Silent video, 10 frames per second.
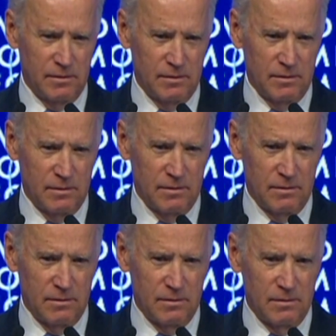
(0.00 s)

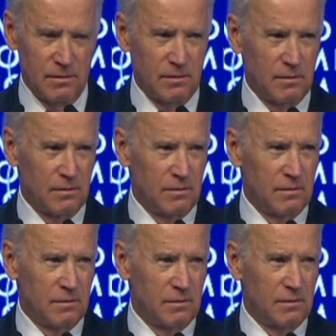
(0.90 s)

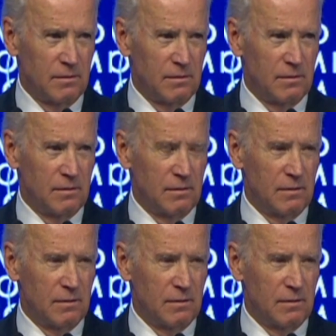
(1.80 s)
[no speech]